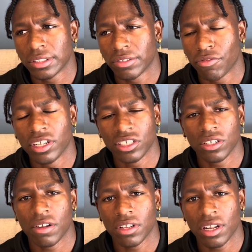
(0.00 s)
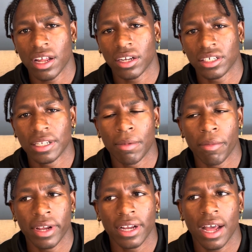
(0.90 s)
releasing off the line because I'm a
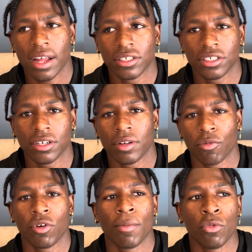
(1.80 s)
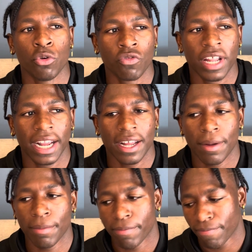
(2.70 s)
big guy, so I want to move like
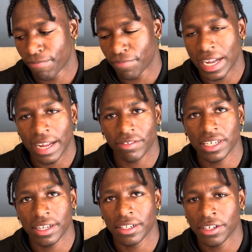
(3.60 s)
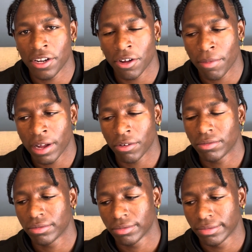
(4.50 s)
I'm 5'10", you know, about
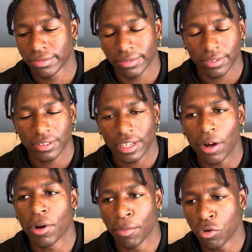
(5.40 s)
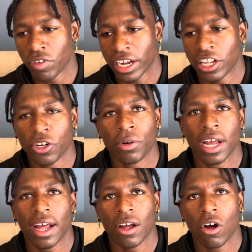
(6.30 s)
I want to move like a little
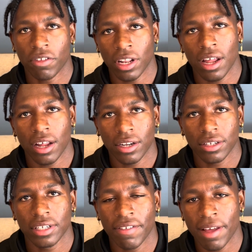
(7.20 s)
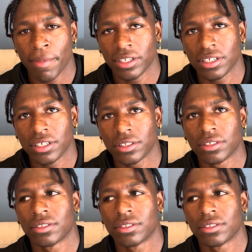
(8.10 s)
guy off the line, if that makes sense.